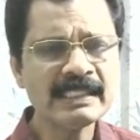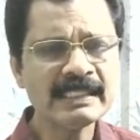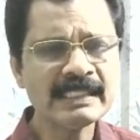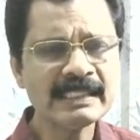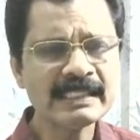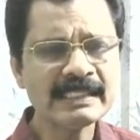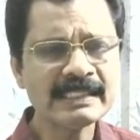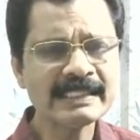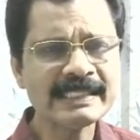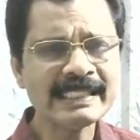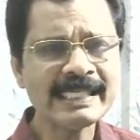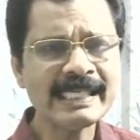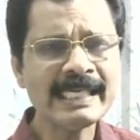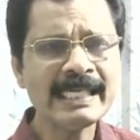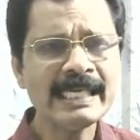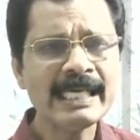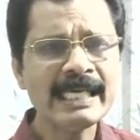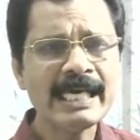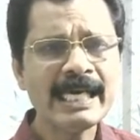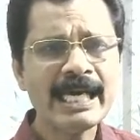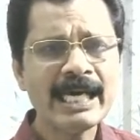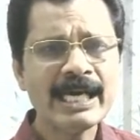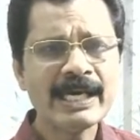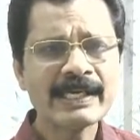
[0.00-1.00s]
See,
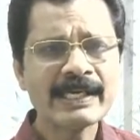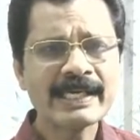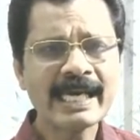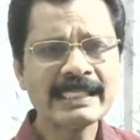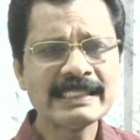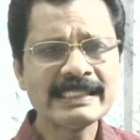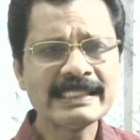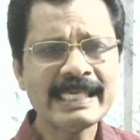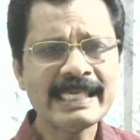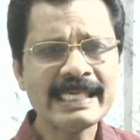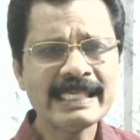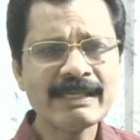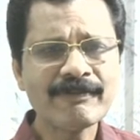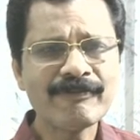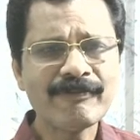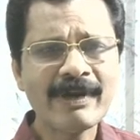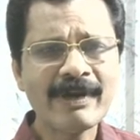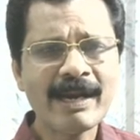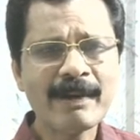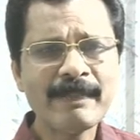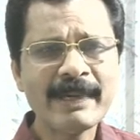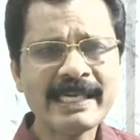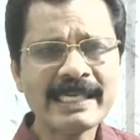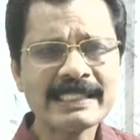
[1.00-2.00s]
you can see the
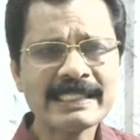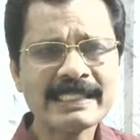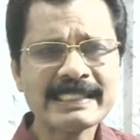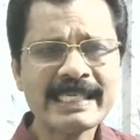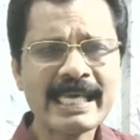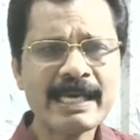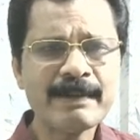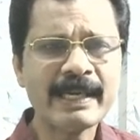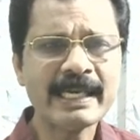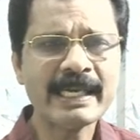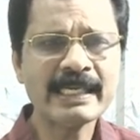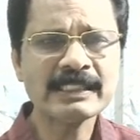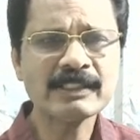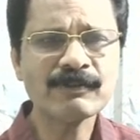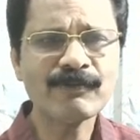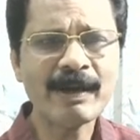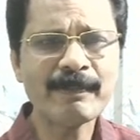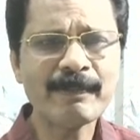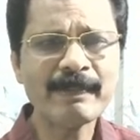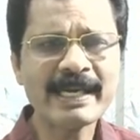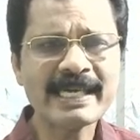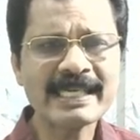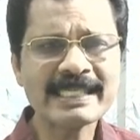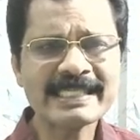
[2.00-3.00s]
filamentous stamens.
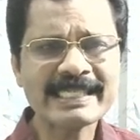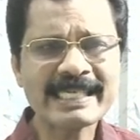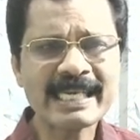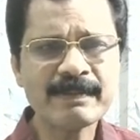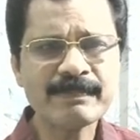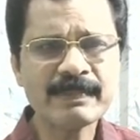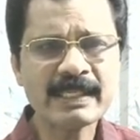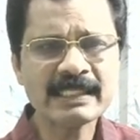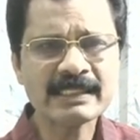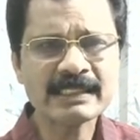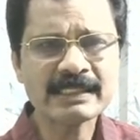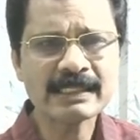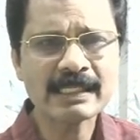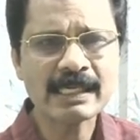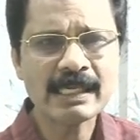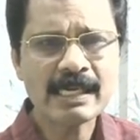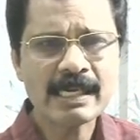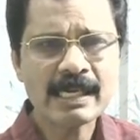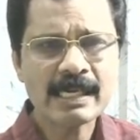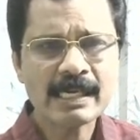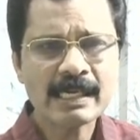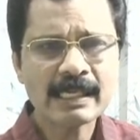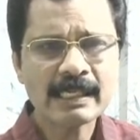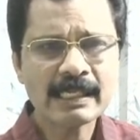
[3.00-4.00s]
Filamentous stamens
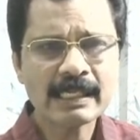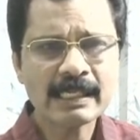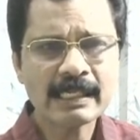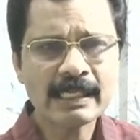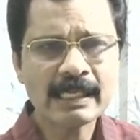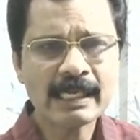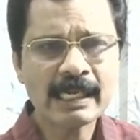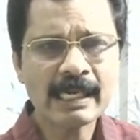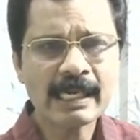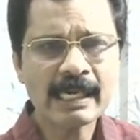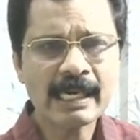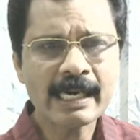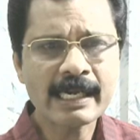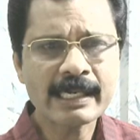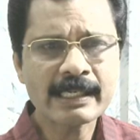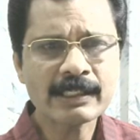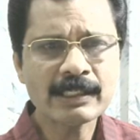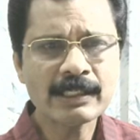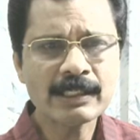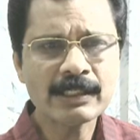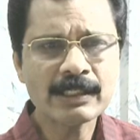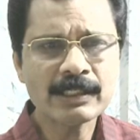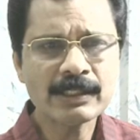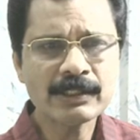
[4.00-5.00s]
are,
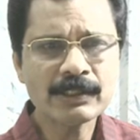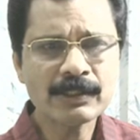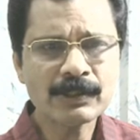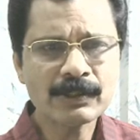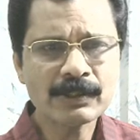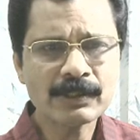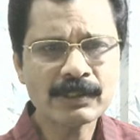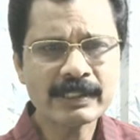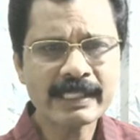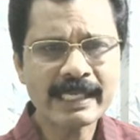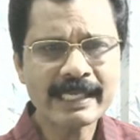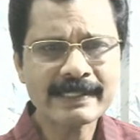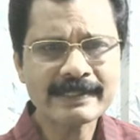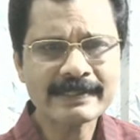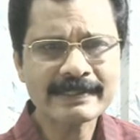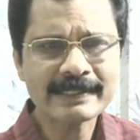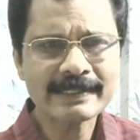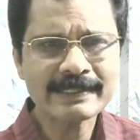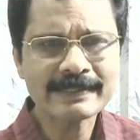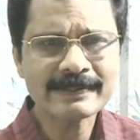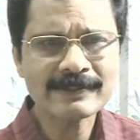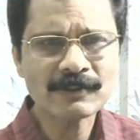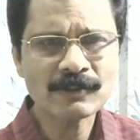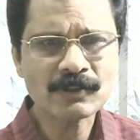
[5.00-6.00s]
there's
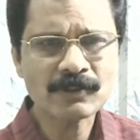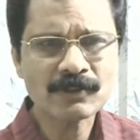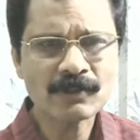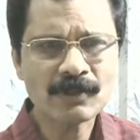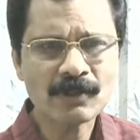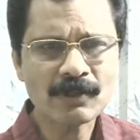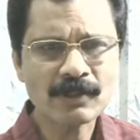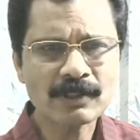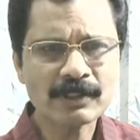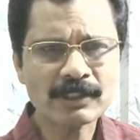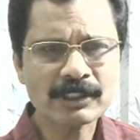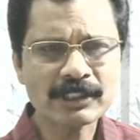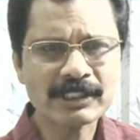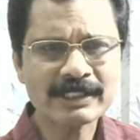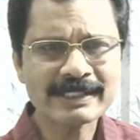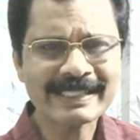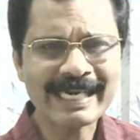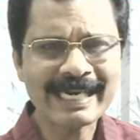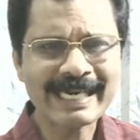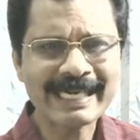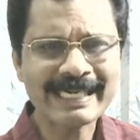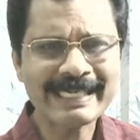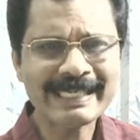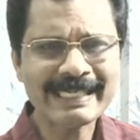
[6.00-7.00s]
a
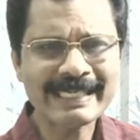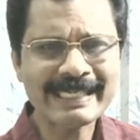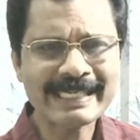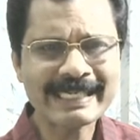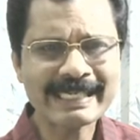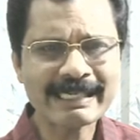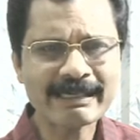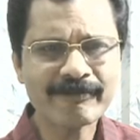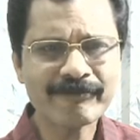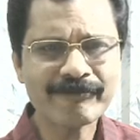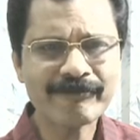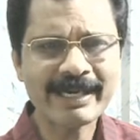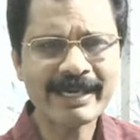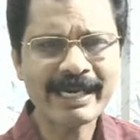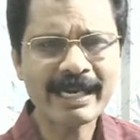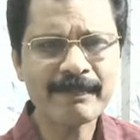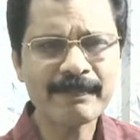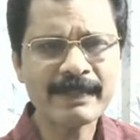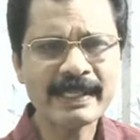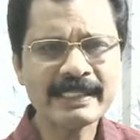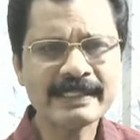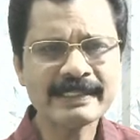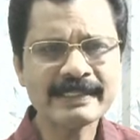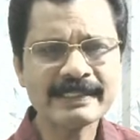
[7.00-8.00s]
slender
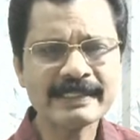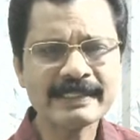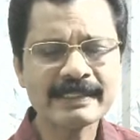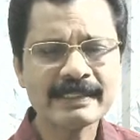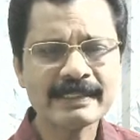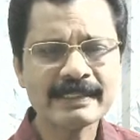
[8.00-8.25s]
filament